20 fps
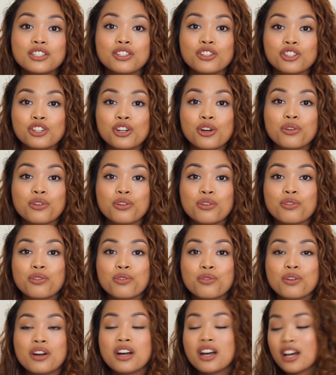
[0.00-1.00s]
to show you
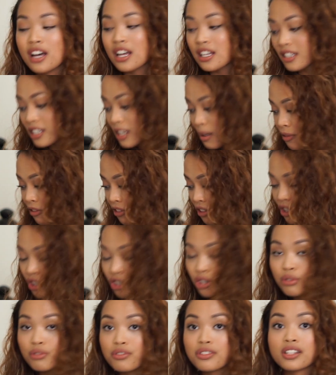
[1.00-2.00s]
some of the
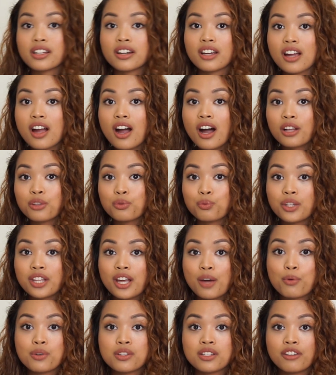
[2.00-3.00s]
shoes that I got when
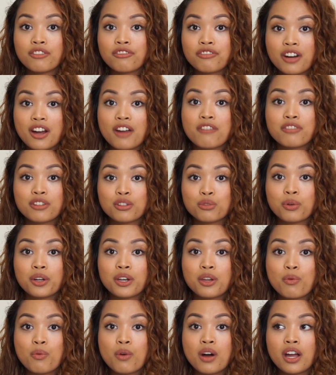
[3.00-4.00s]
I was in Forever
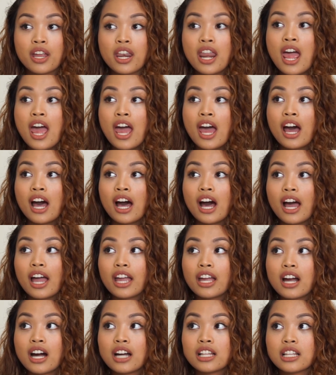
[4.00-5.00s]
21. I
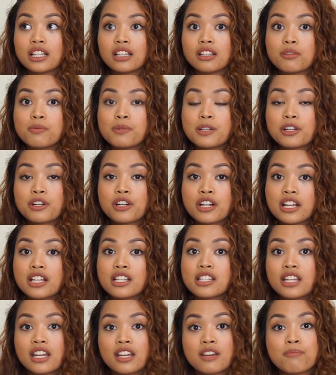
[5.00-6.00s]
got a little bit
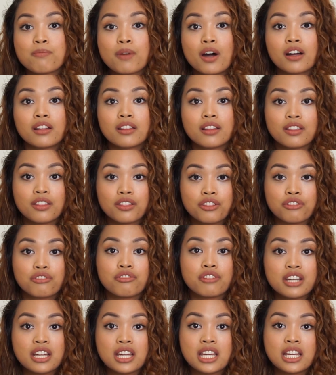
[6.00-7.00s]
crazy and bought
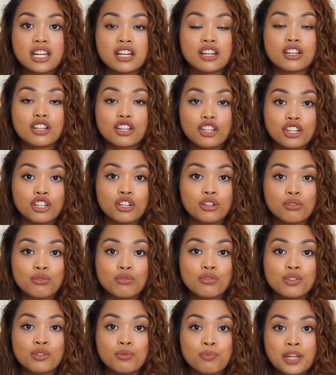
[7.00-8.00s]
30
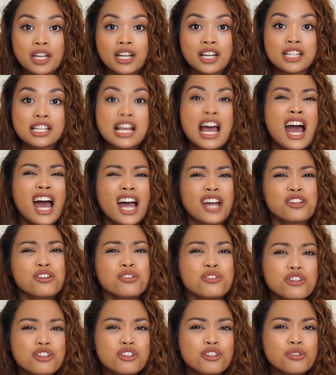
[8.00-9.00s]
shoes because I
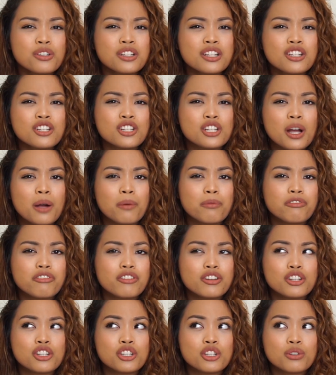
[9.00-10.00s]
don't usually shop
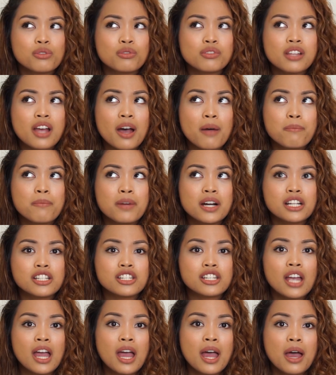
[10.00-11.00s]
for shoes that much,
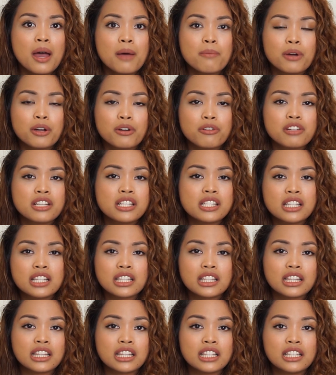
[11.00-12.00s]
but
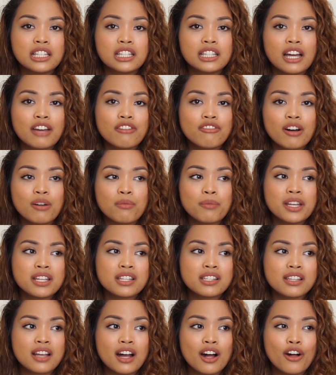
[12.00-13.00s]
recently I found
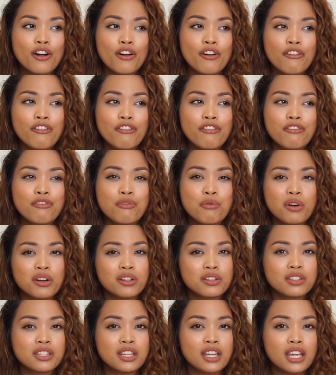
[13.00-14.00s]
myself
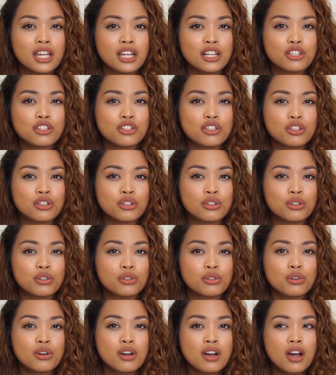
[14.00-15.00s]
wanting
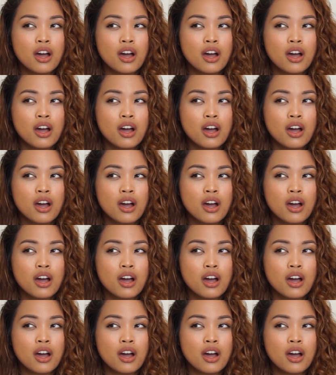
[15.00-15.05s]
to